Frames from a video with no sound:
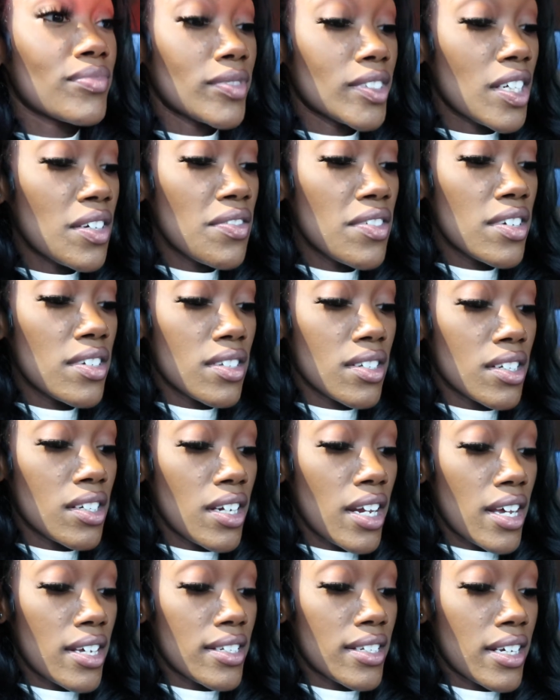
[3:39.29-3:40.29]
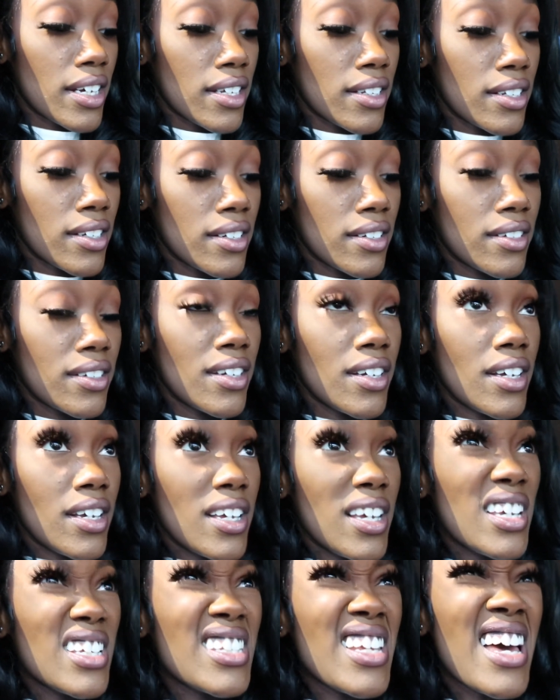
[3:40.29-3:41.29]
It feels good outside though.
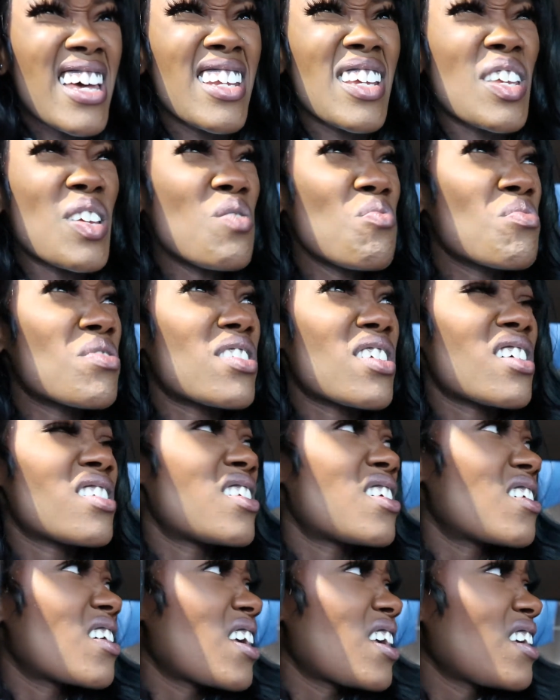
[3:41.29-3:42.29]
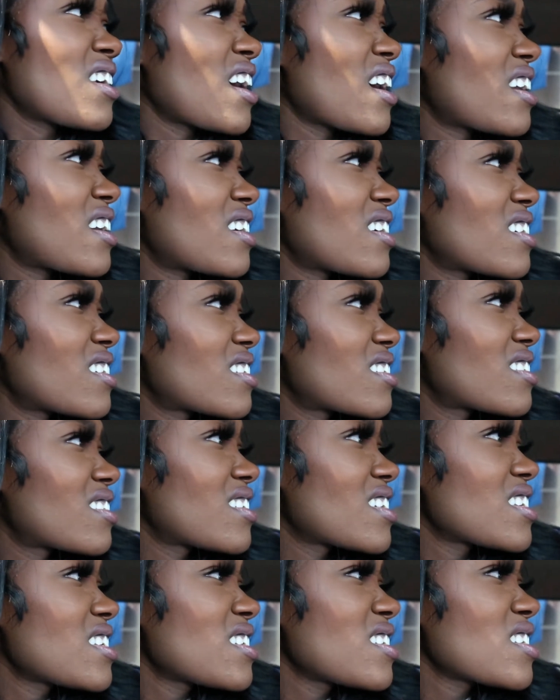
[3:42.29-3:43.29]
It's kind of humid though, low key, ain't it?
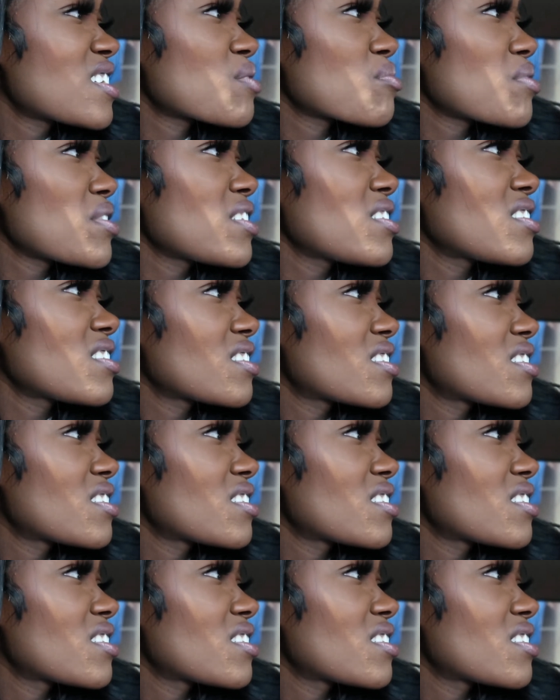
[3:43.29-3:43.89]
Is it just me?